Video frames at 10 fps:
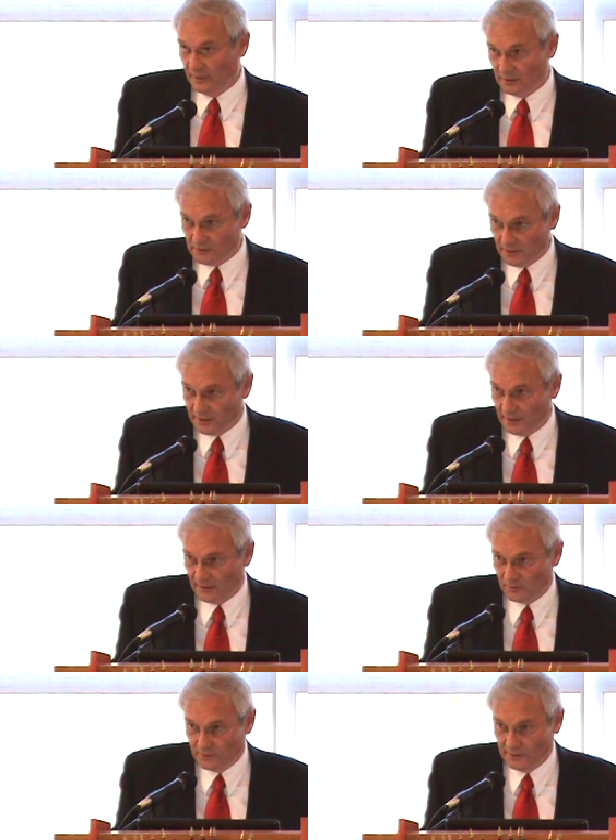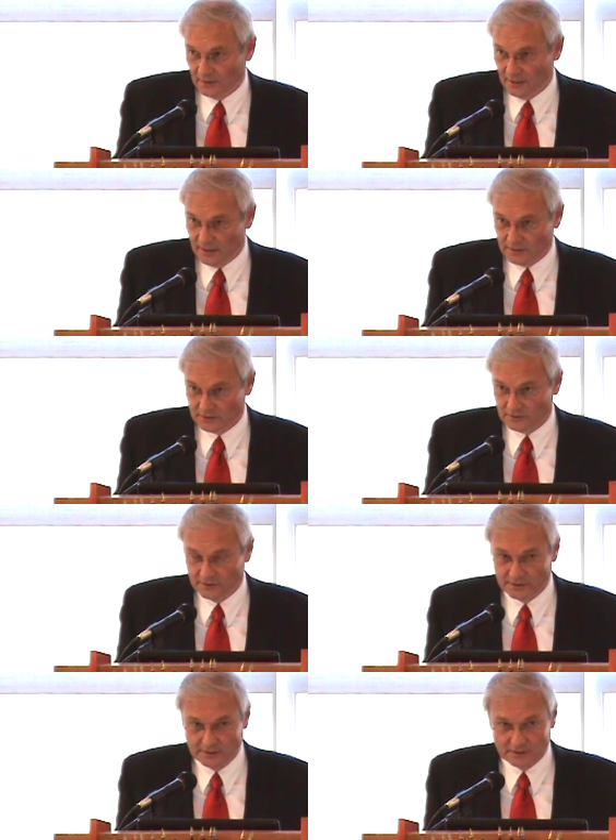we are talking a real,
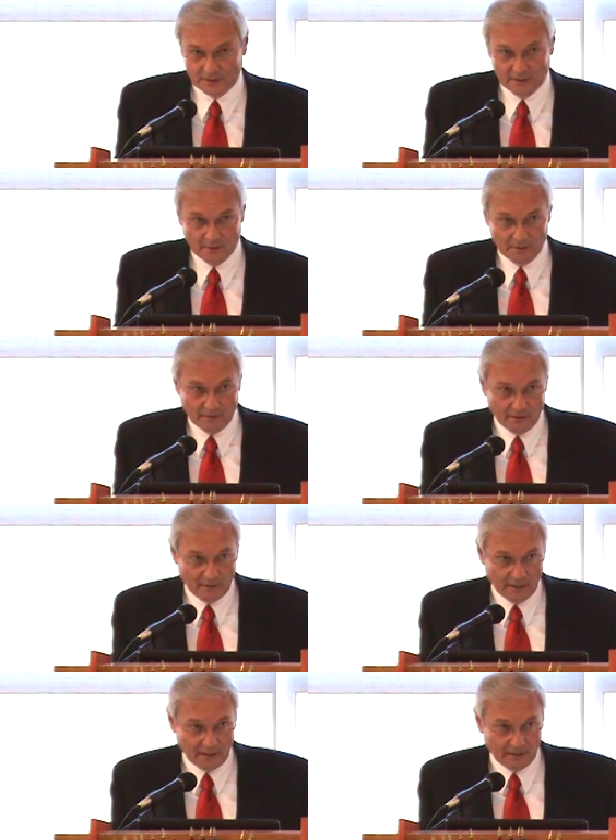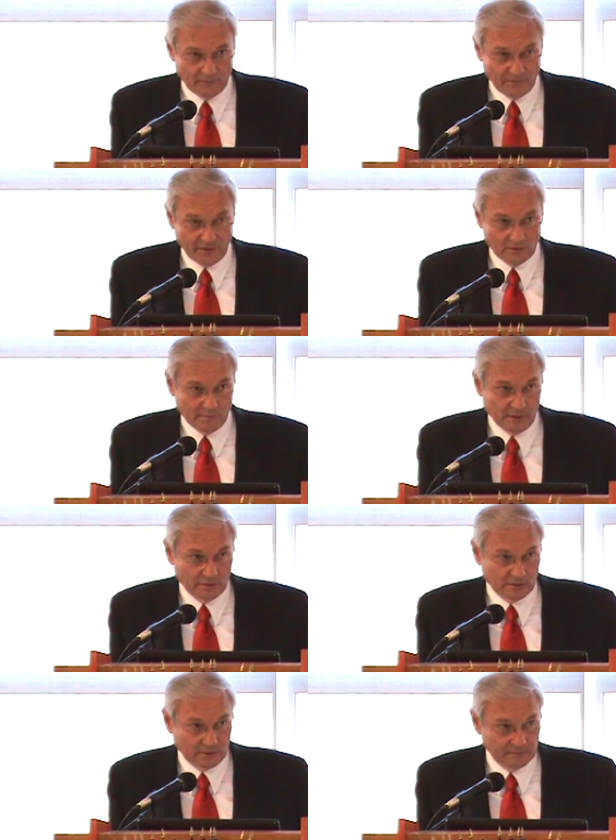honest-to-goodness uh, Federal
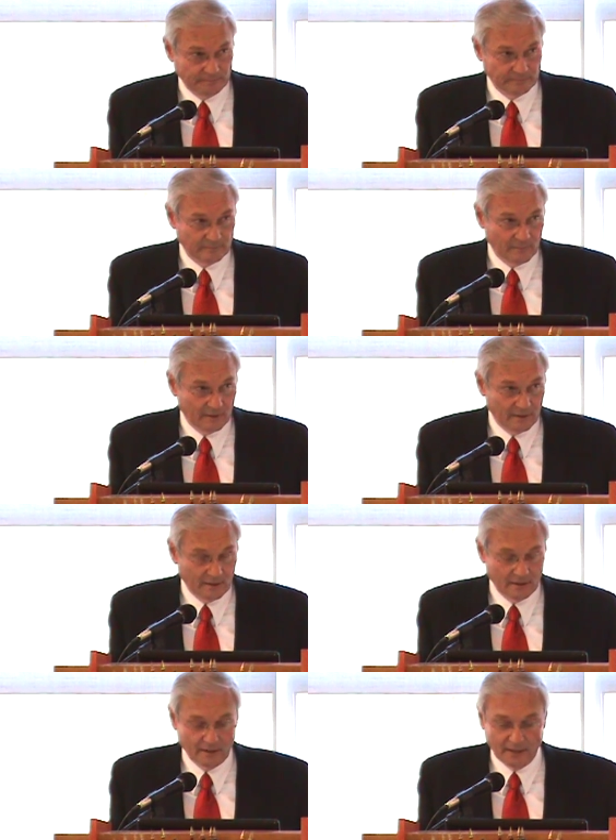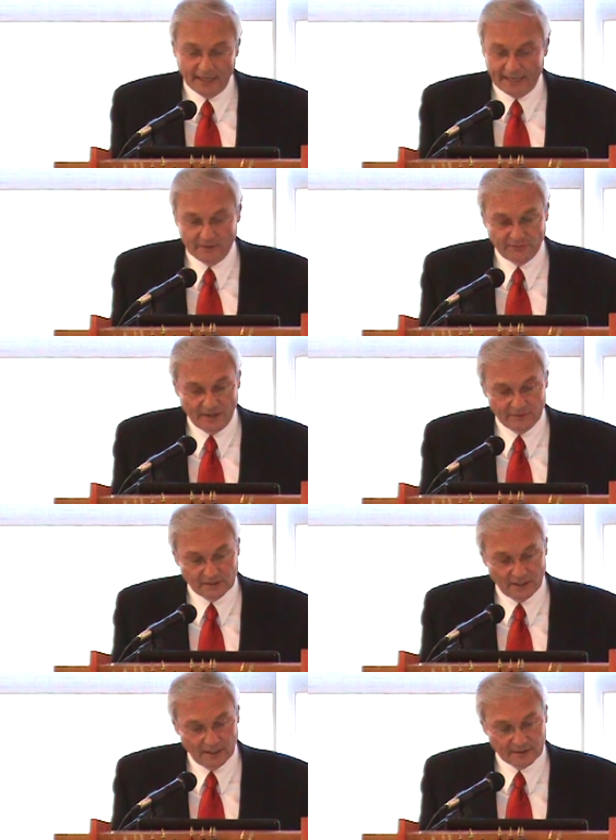Post. All right, and at
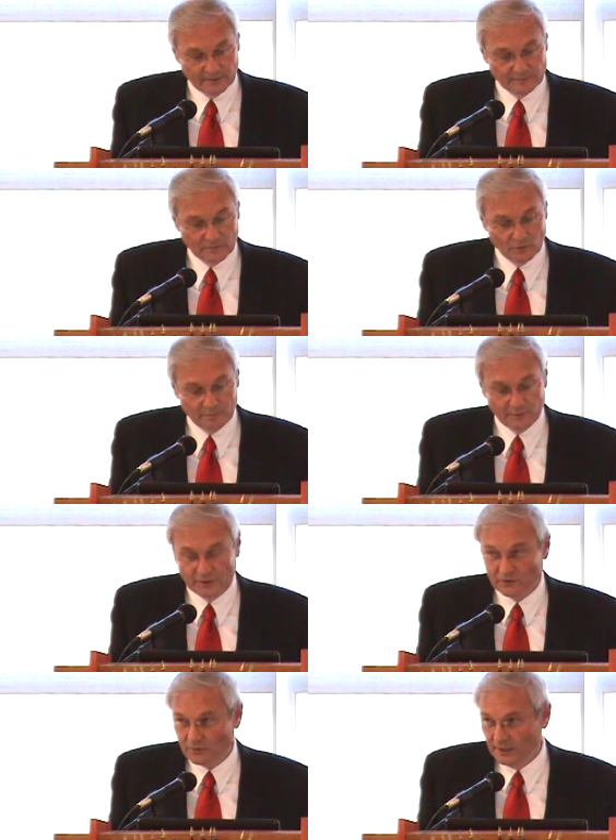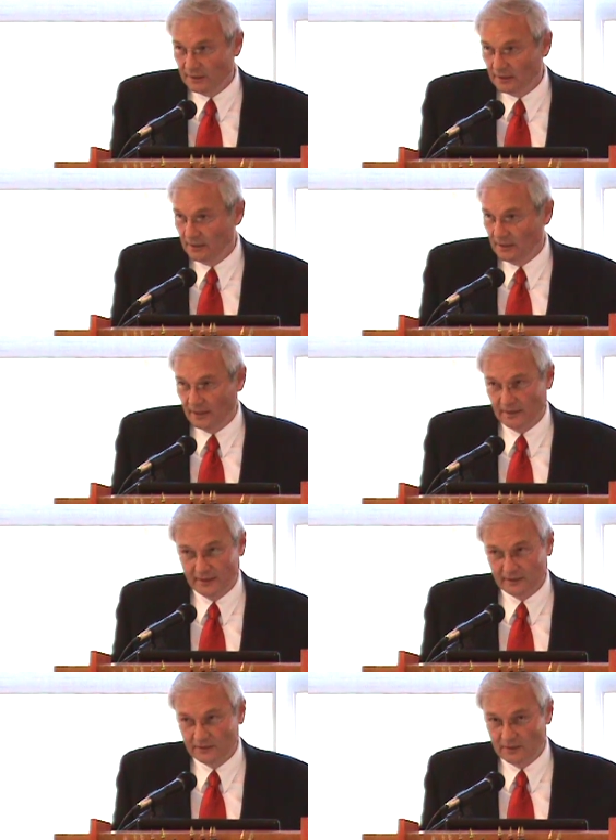5 o'clock would be retreat,
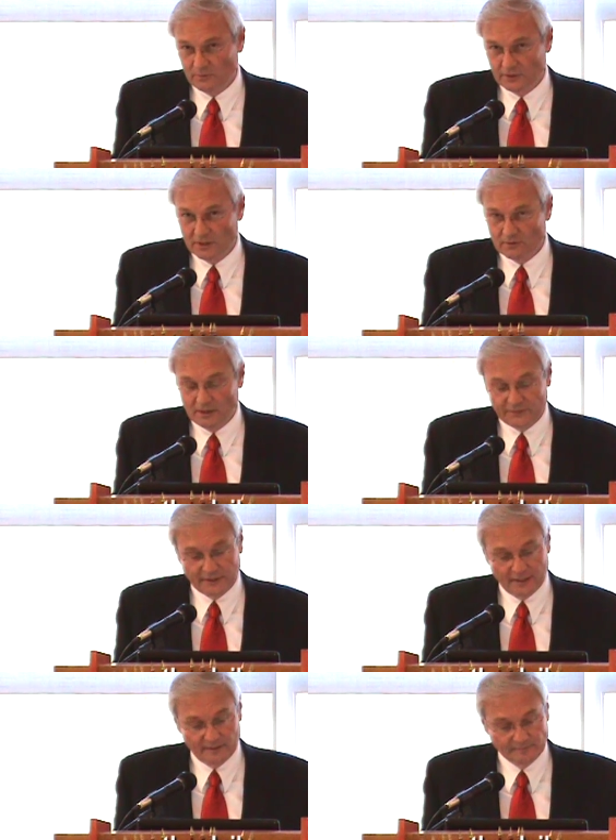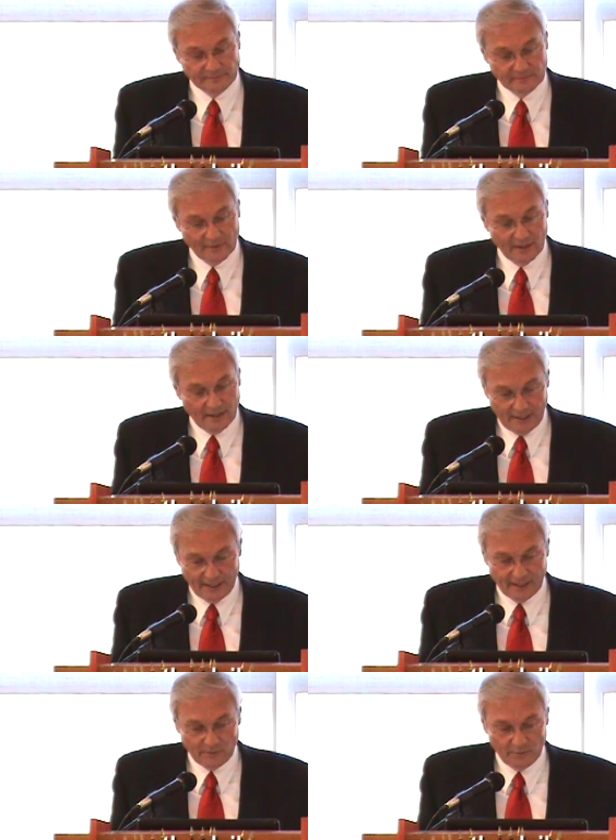and that gun would go off again,
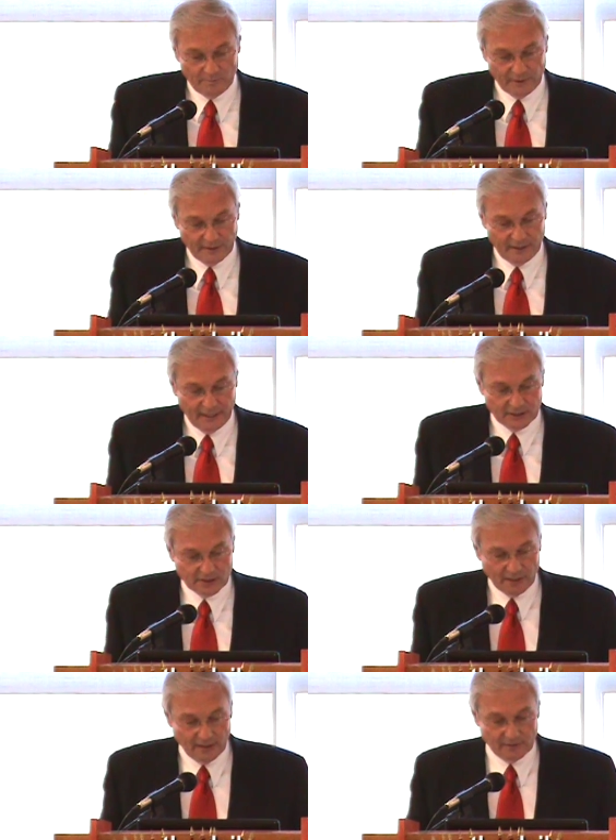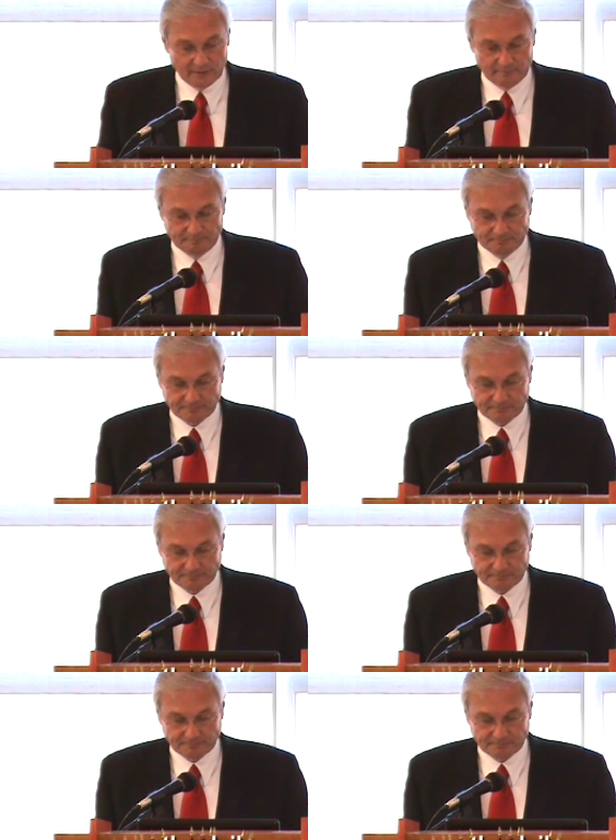and we would play the national anthem.